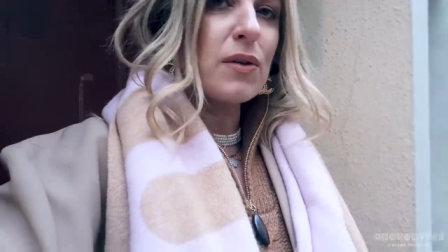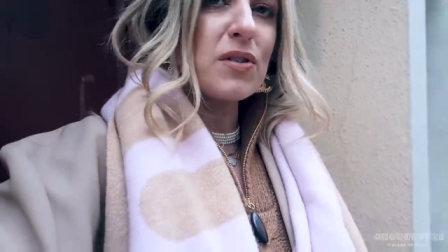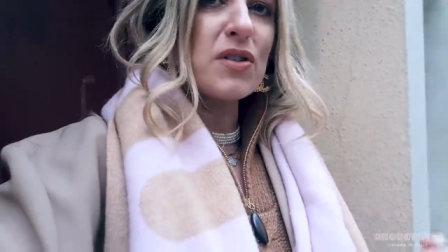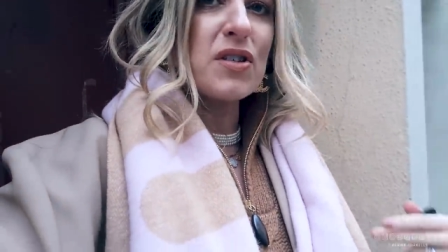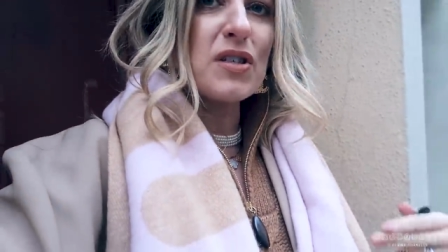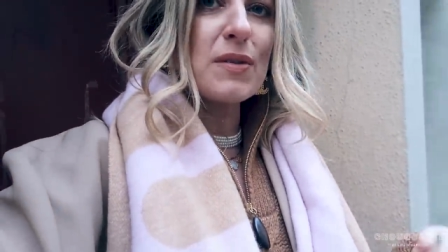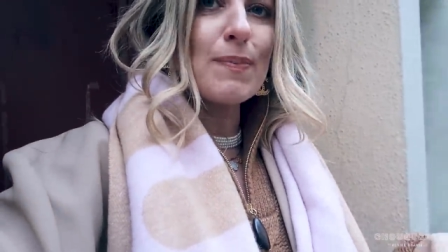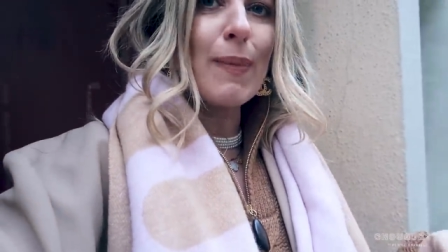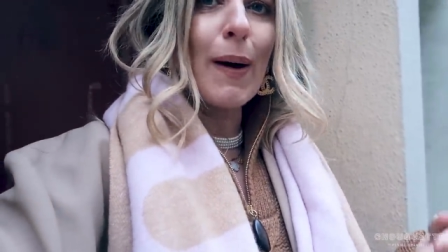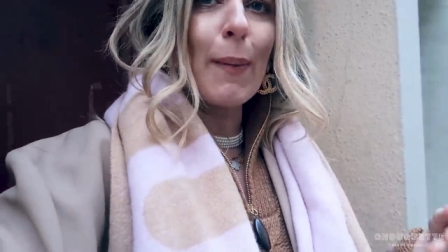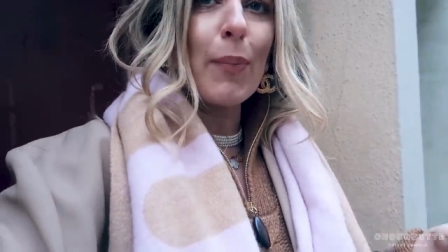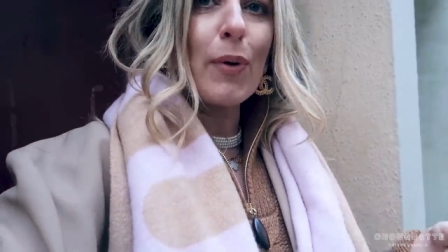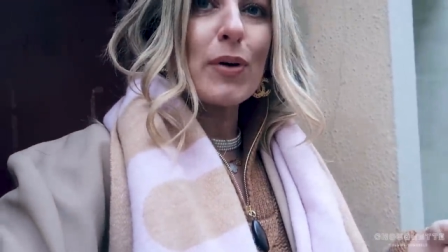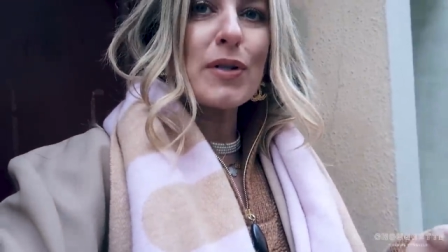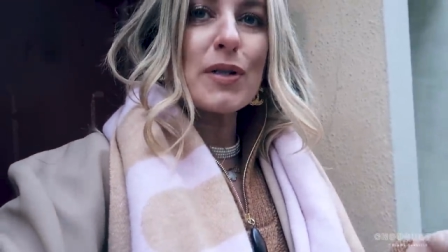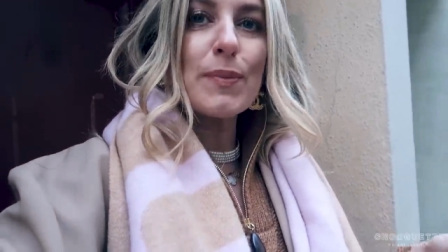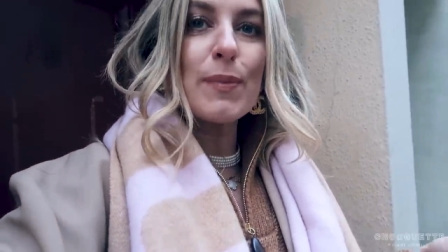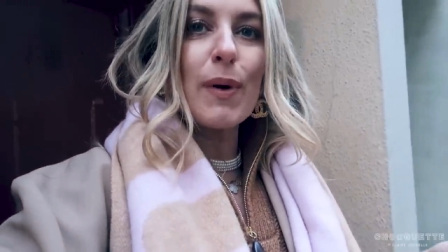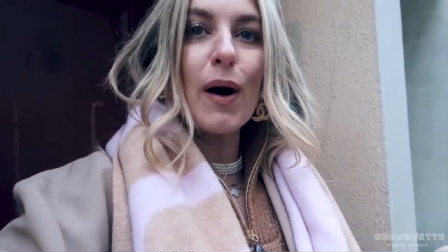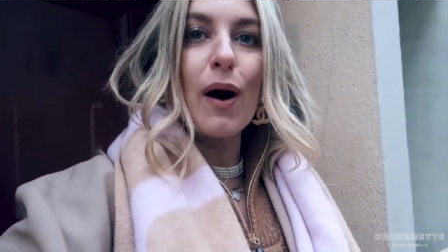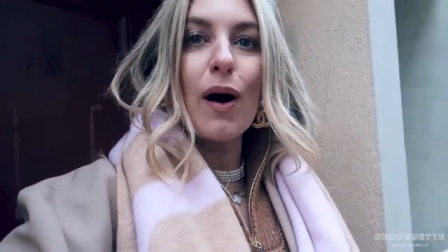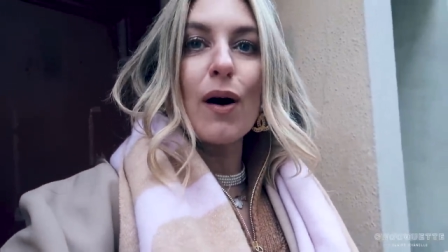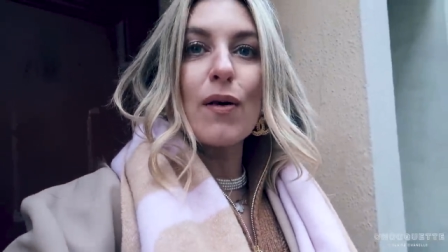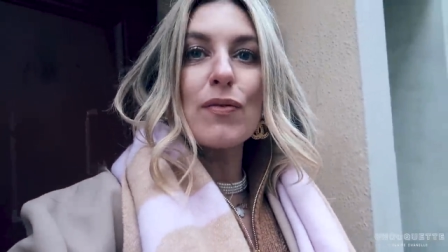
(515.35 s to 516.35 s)
It's just my
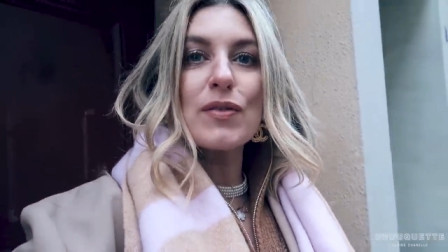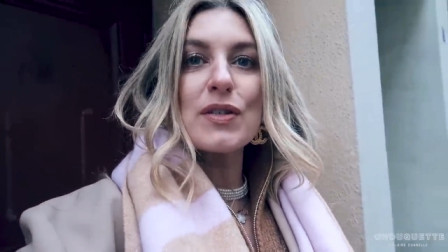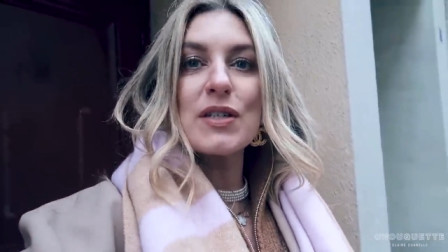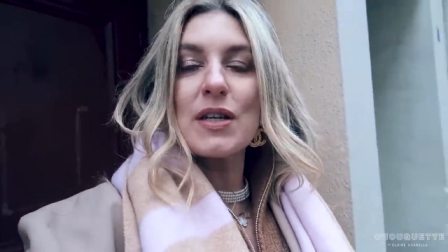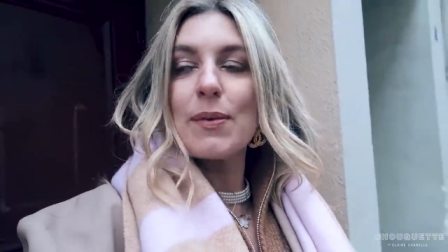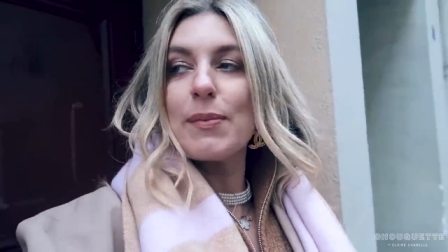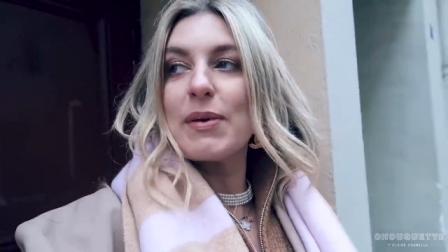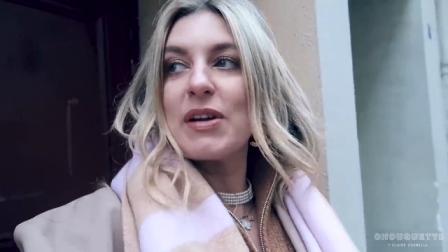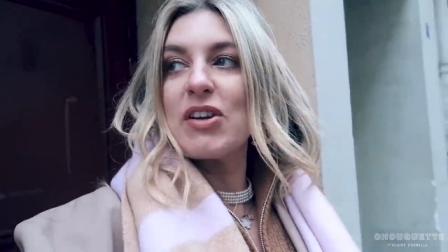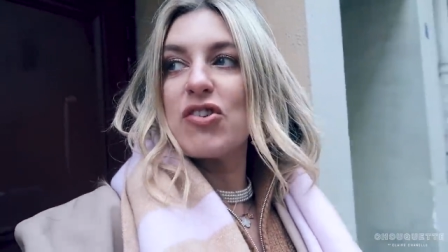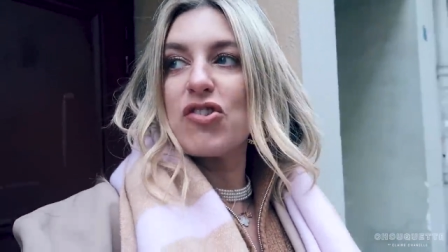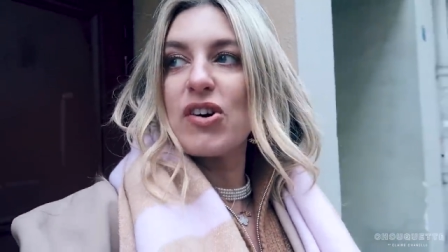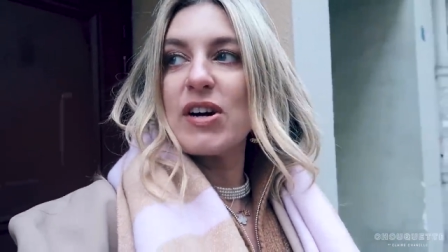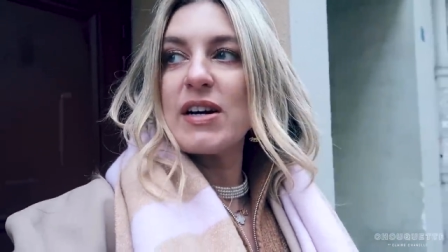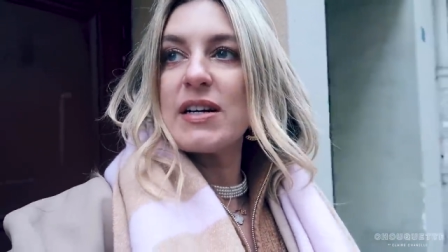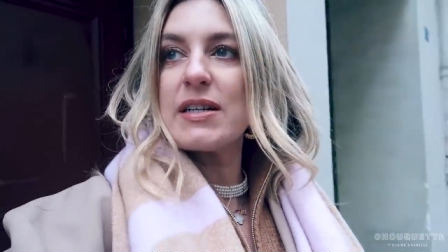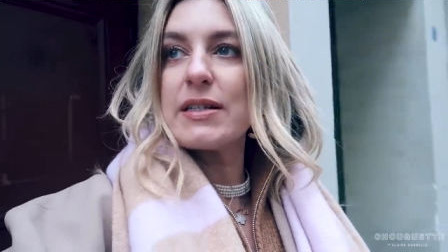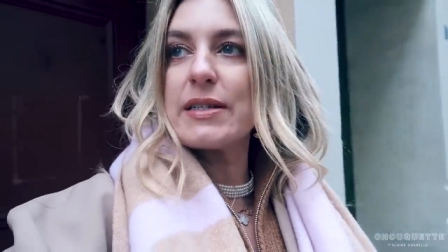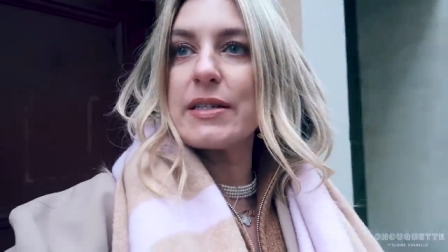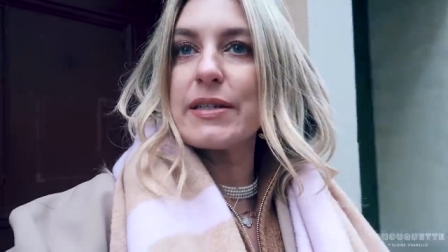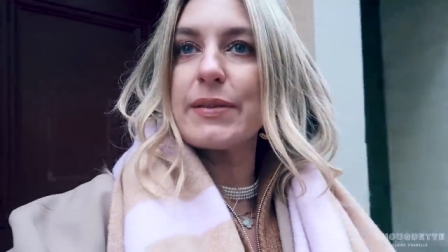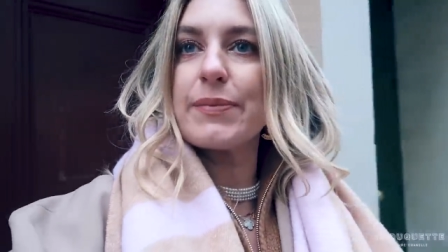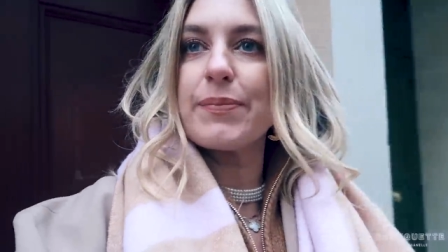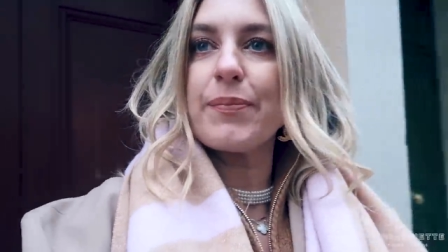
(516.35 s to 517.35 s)
bottom half, because I'm in a
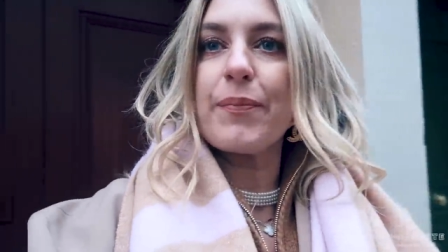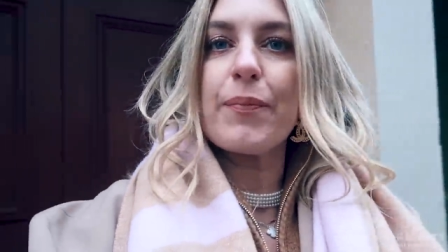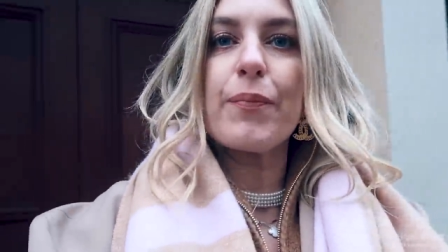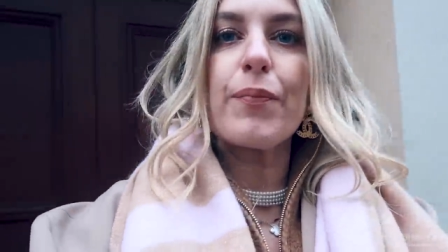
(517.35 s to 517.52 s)
dress.